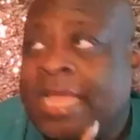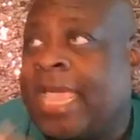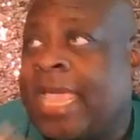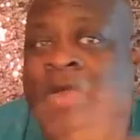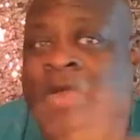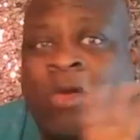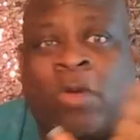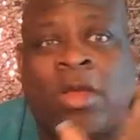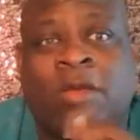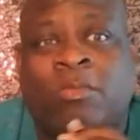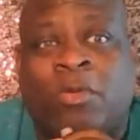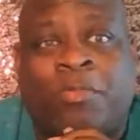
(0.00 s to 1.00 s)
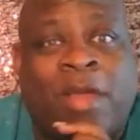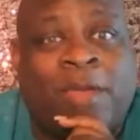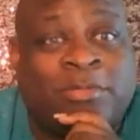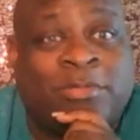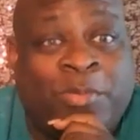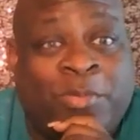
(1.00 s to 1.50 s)
Kay don't want no more
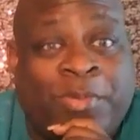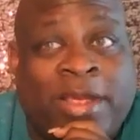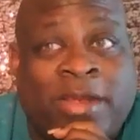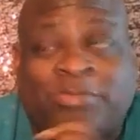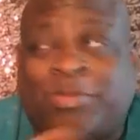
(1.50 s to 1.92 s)
problems with Paris.